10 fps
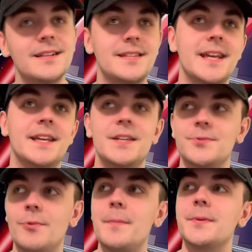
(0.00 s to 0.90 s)
take
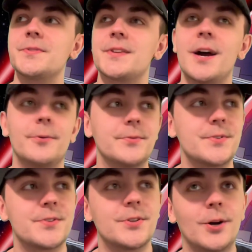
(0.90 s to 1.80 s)
his weapons out and
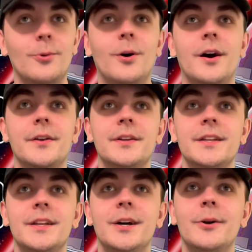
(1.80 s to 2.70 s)
so on,
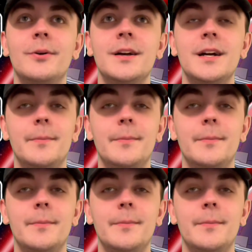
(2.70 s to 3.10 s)
you know,